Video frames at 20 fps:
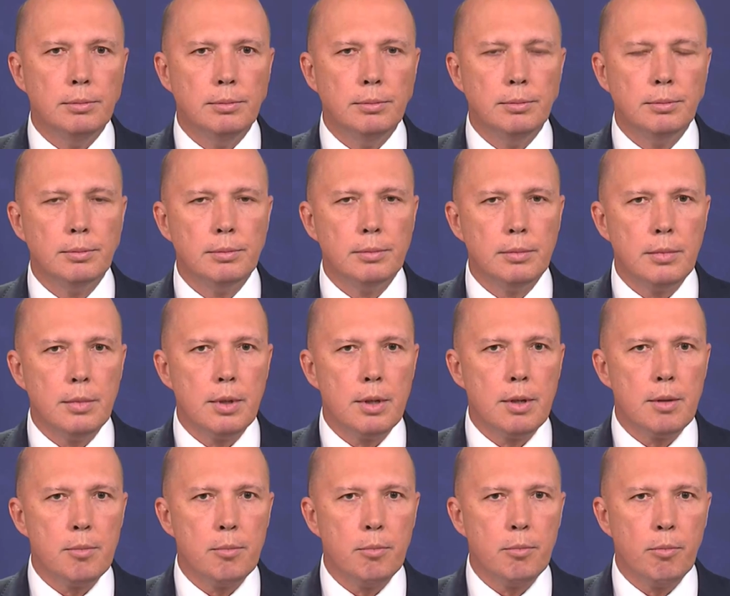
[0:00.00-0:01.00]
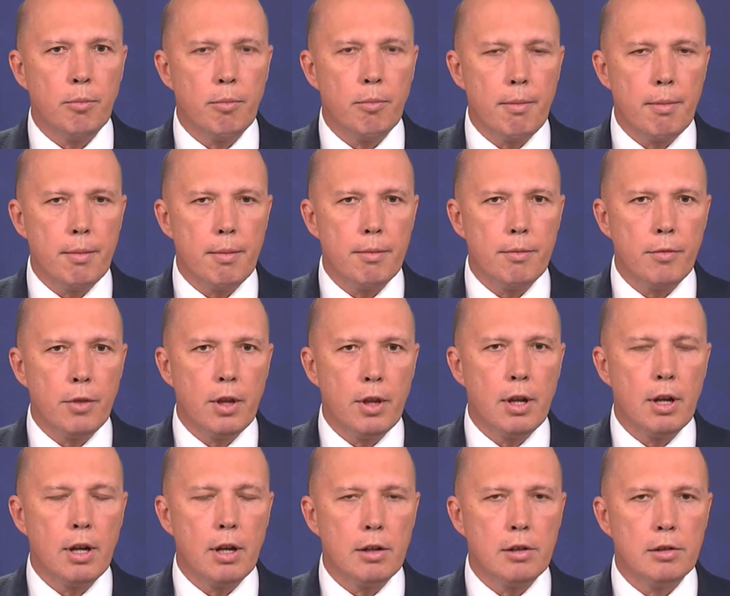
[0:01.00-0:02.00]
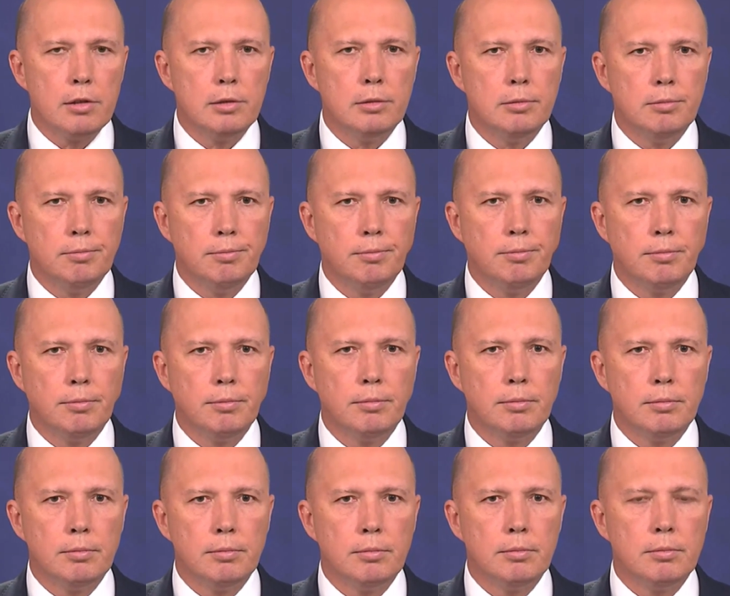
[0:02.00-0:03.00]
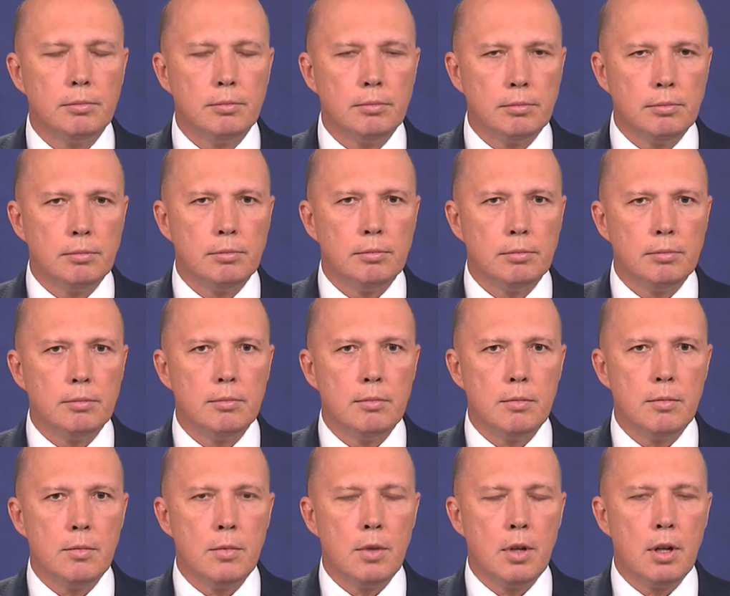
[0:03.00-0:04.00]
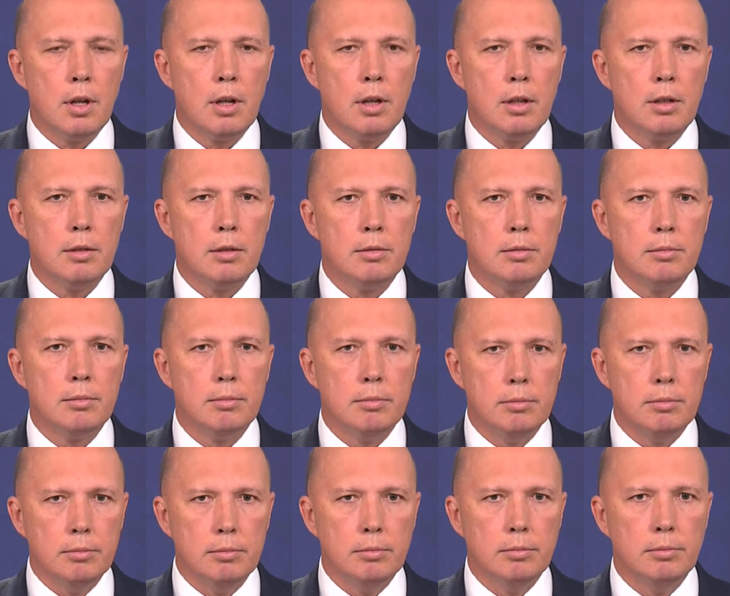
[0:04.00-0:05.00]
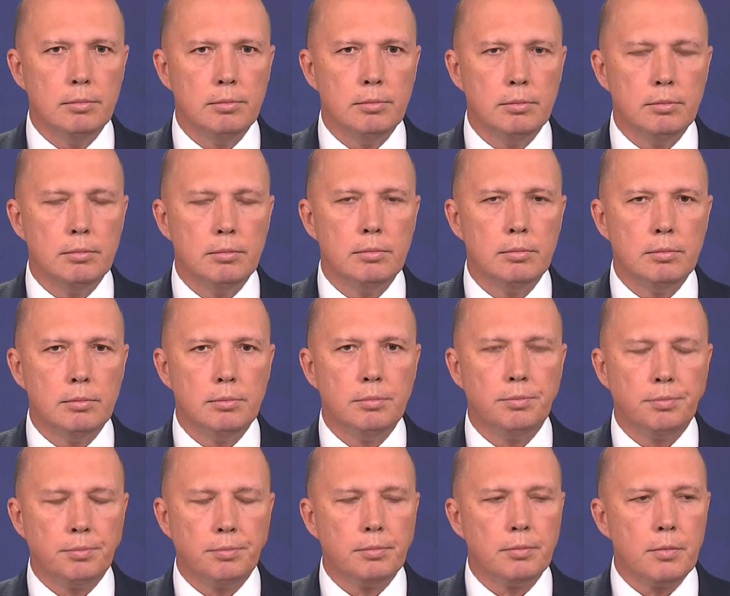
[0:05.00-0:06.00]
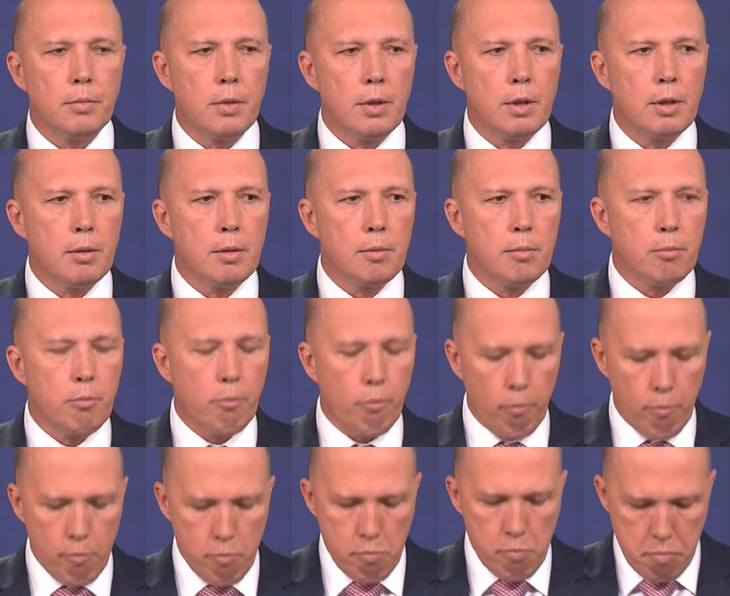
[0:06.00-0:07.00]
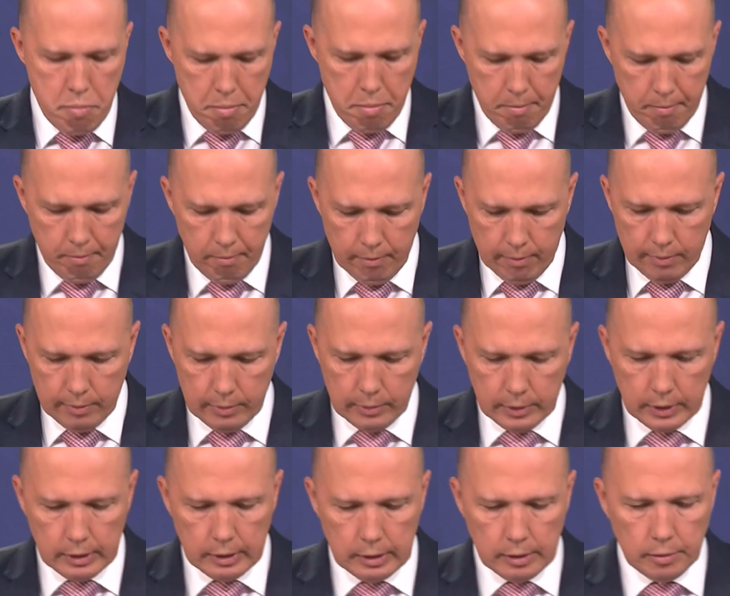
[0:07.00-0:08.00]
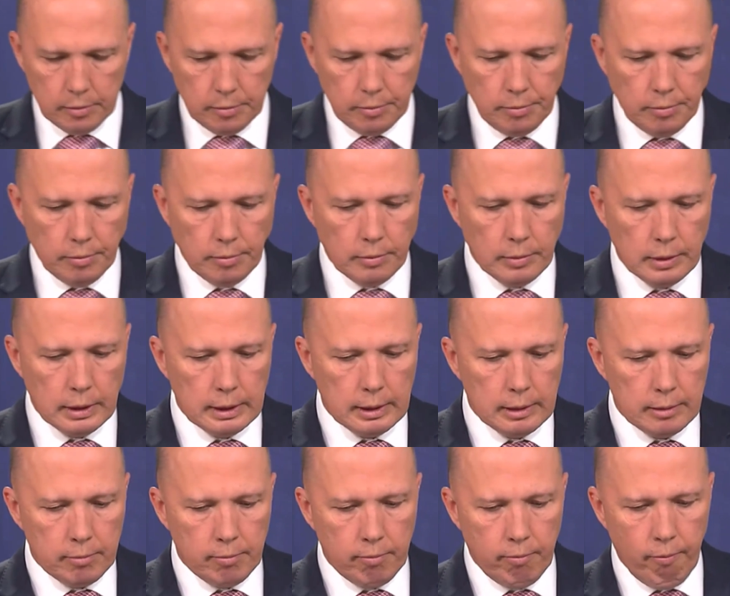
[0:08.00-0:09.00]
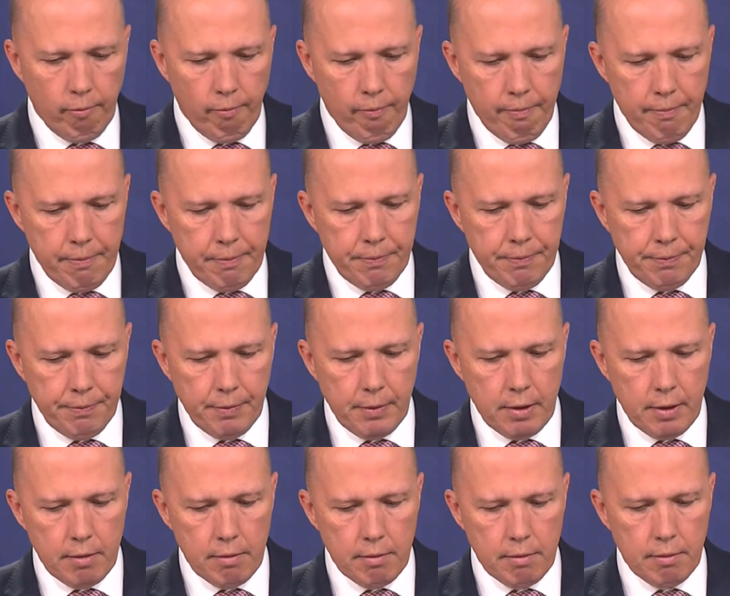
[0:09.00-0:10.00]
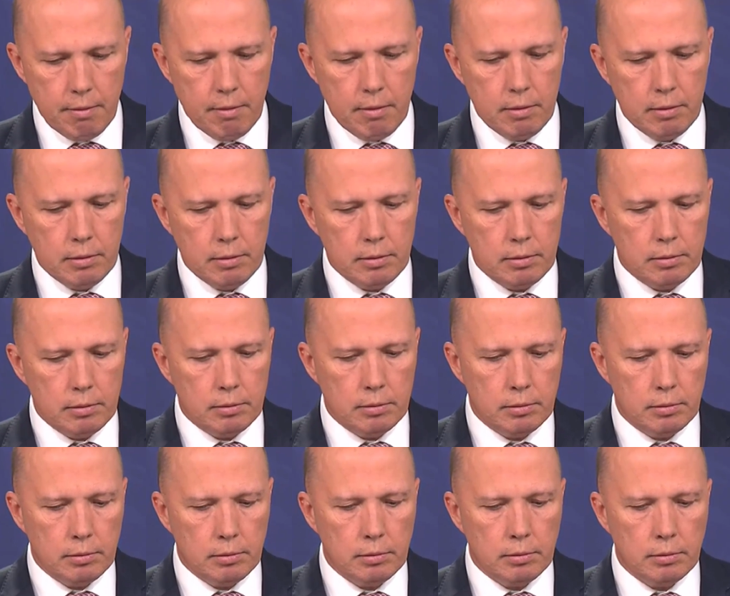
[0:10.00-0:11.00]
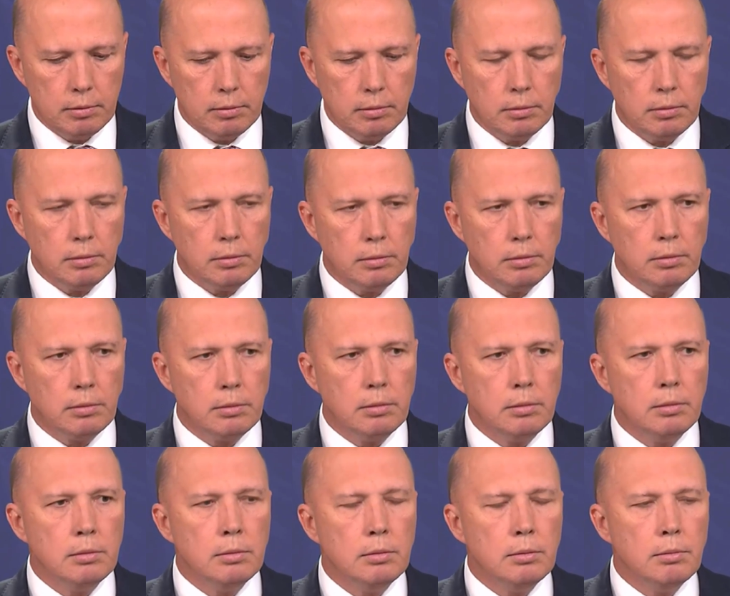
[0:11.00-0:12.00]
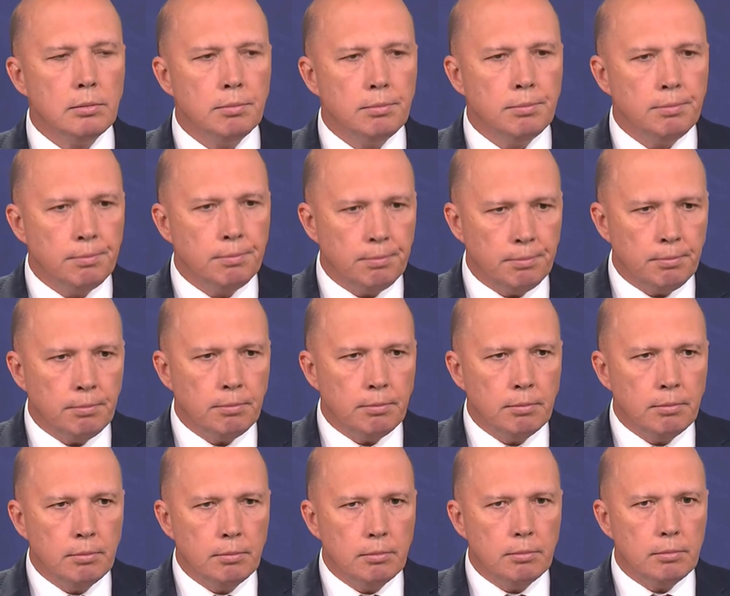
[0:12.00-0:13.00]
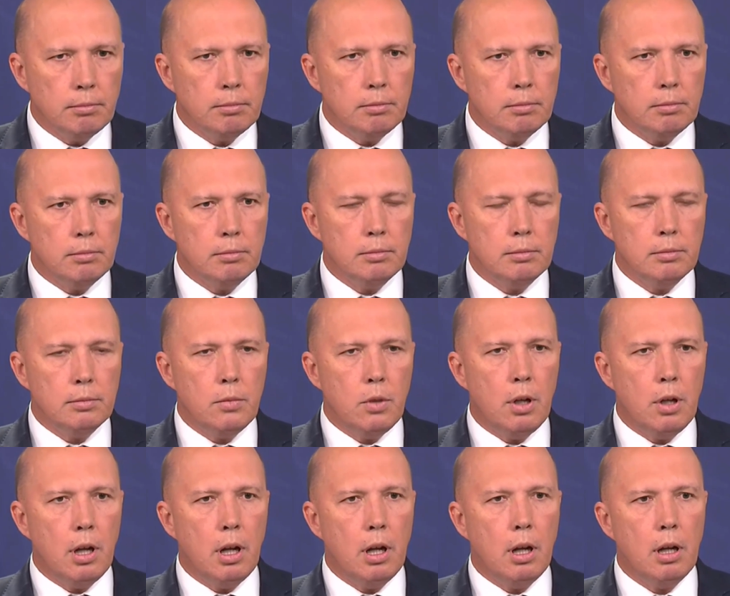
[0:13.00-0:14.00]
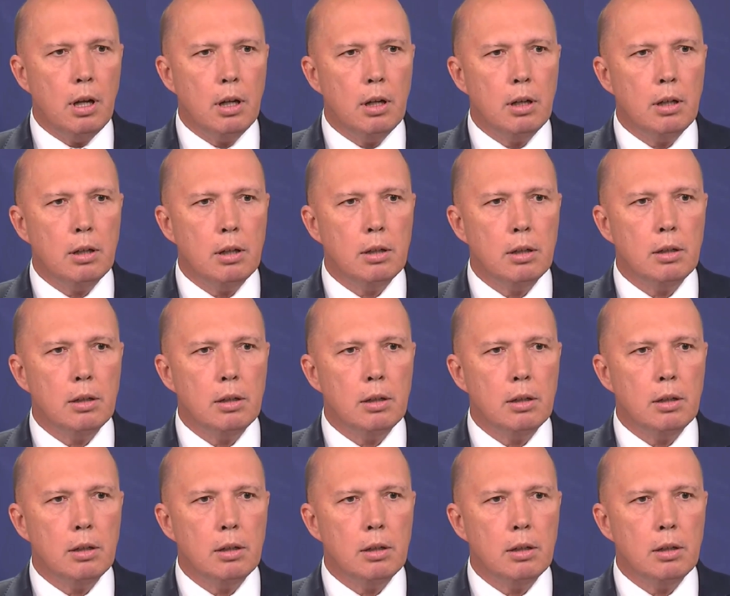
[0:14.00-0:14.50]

spoke to a demographer here, which I this morning, he's consulted with governments on this for 20 years, and he's consulted with this government on it. He says that, you know, you're joking if you're telling people that taking 15,000 people a year out of Sydney and Melbourne is going to, you know, make their